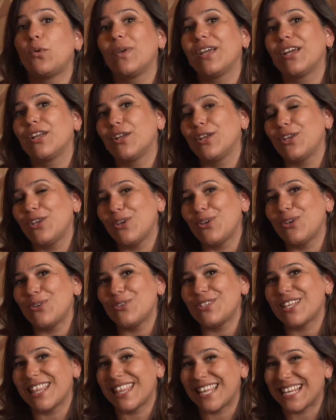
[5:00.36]
we're going to
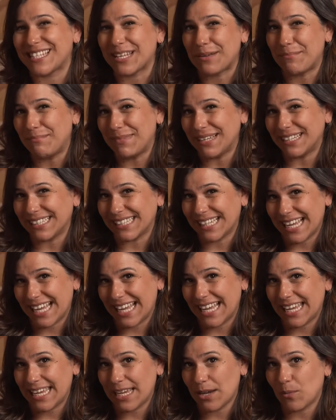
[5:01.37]
use this middle
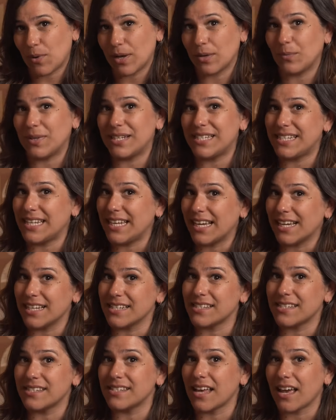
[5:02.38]
E when we see a
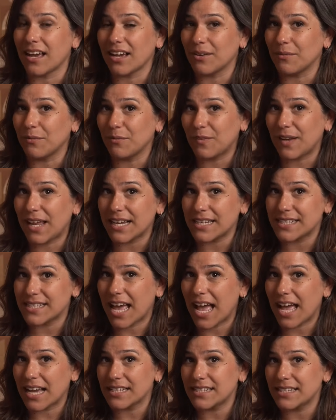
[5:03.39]
circumflex
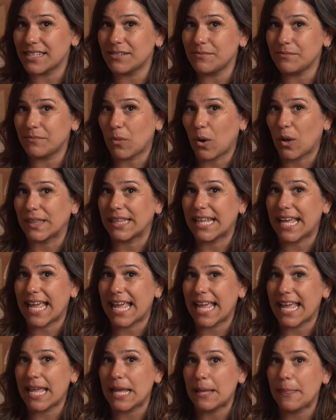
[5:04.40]
accent on the
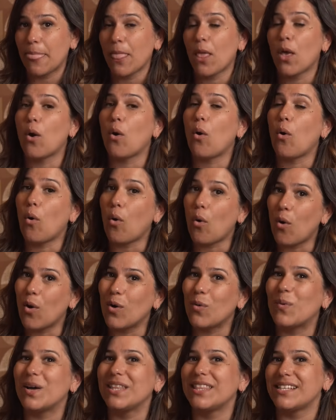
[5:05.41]
E
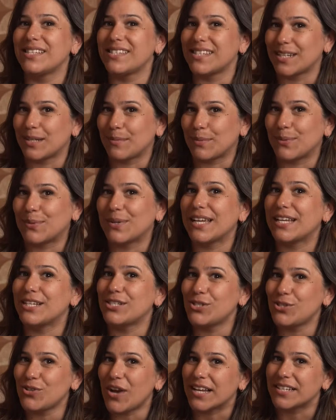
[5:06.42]
or when the syllable
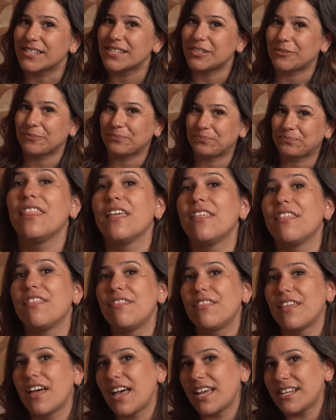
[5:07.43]
is stressed. The
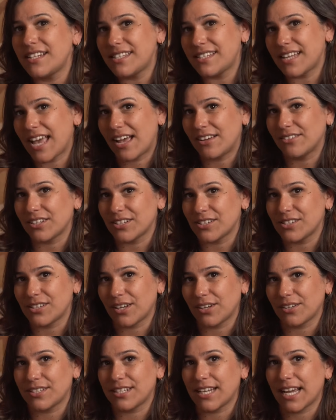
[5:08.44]
third sound
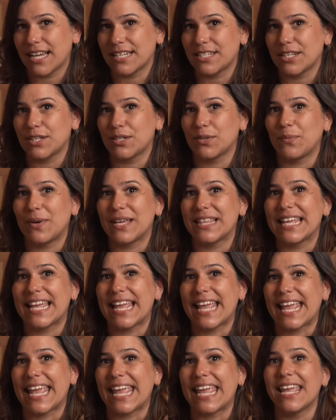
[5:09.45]
associated with
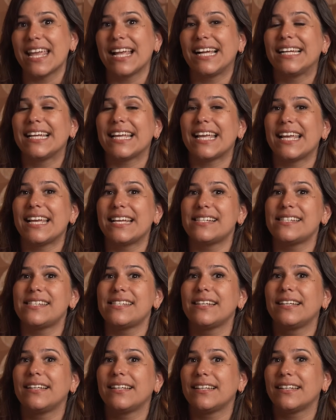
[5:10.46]
E
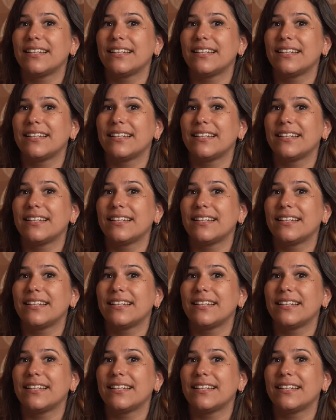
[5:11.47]
is